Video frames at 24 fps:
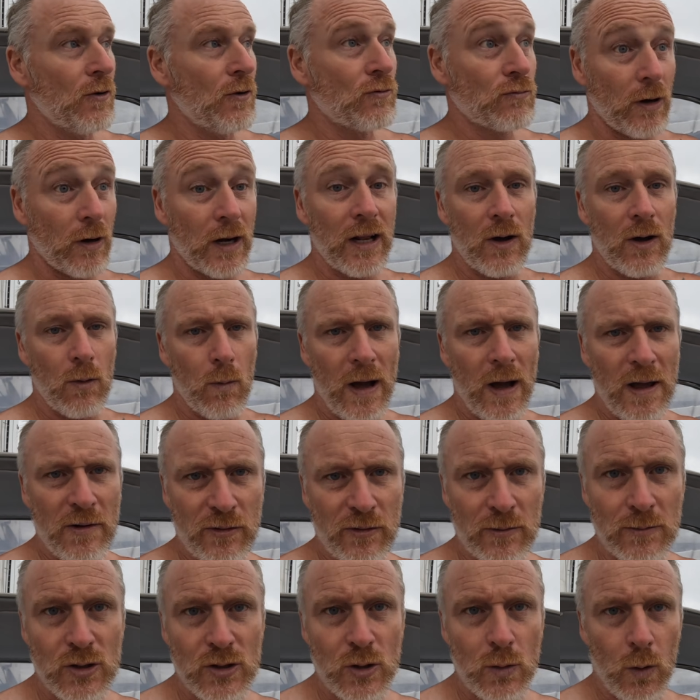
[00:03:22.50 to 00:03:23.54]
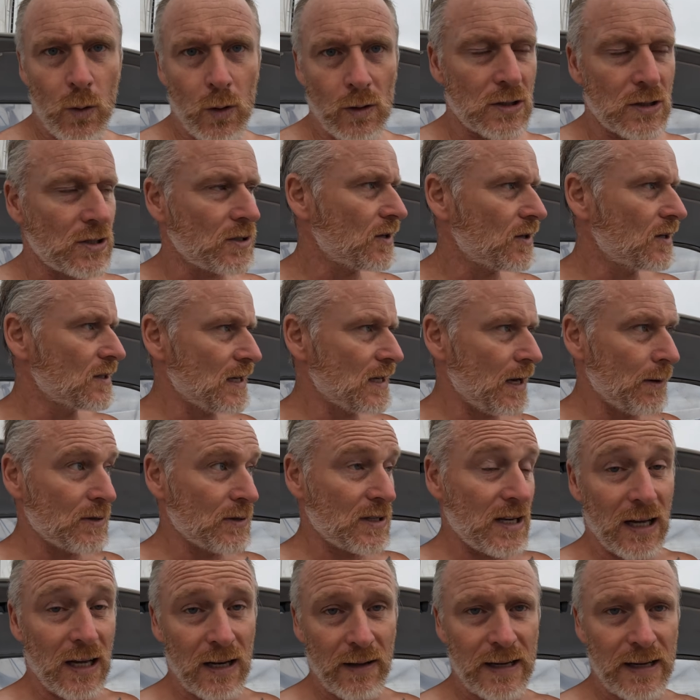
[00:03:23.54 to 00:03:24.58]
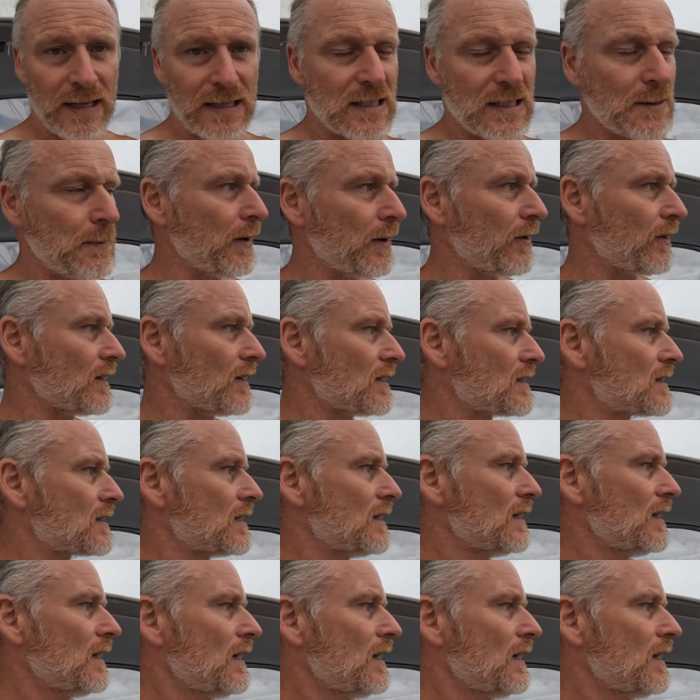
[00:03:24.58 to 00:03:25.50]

running away from squalls because I was kind of inexperienced.